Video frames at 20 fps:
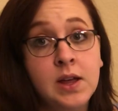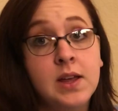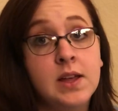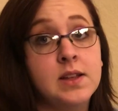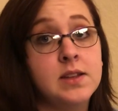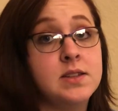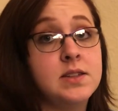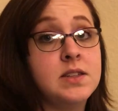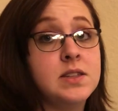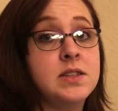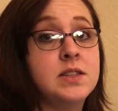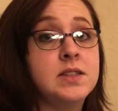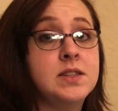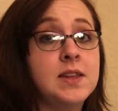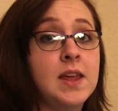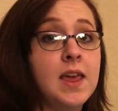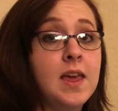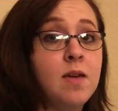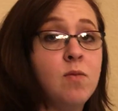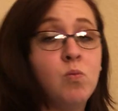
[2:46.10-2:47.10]
is the
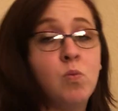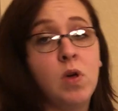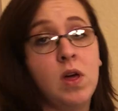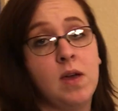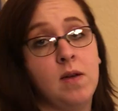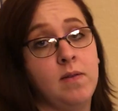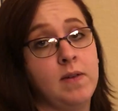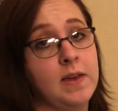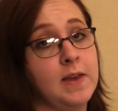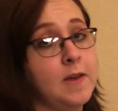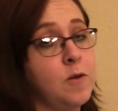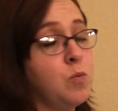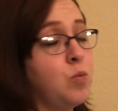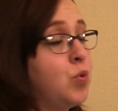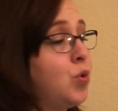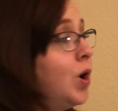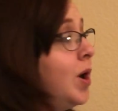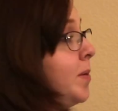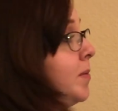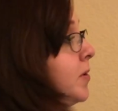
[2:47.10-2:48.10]
same way. We get
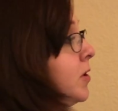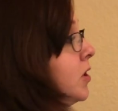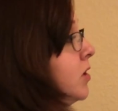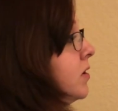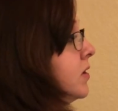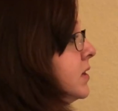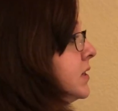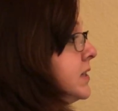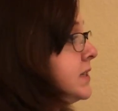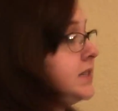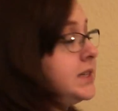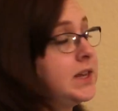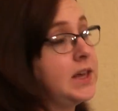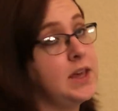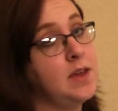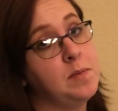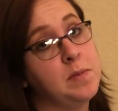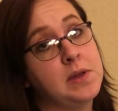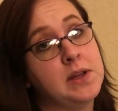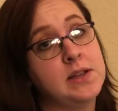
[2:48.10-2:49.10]
perimeter the
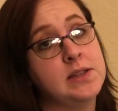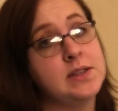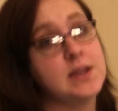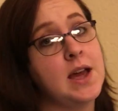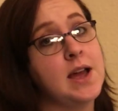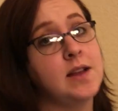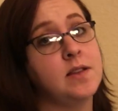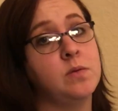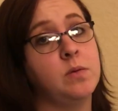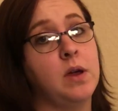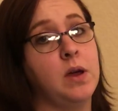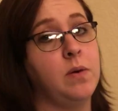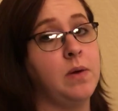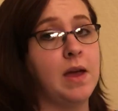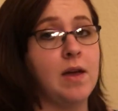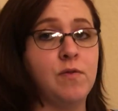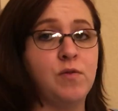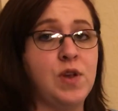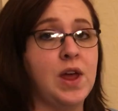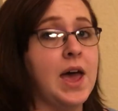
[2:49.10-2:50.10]
same exact way. We
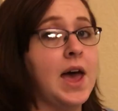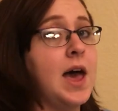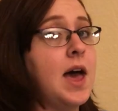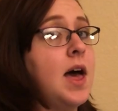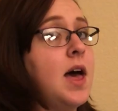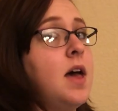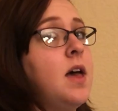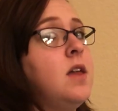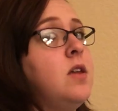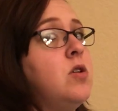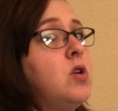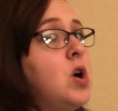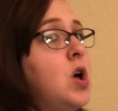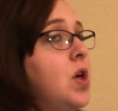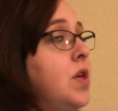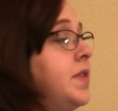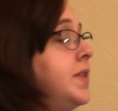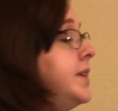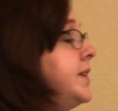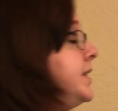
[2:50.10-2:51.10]
have to add
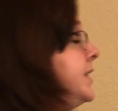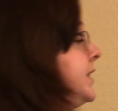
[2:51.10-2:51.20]
all the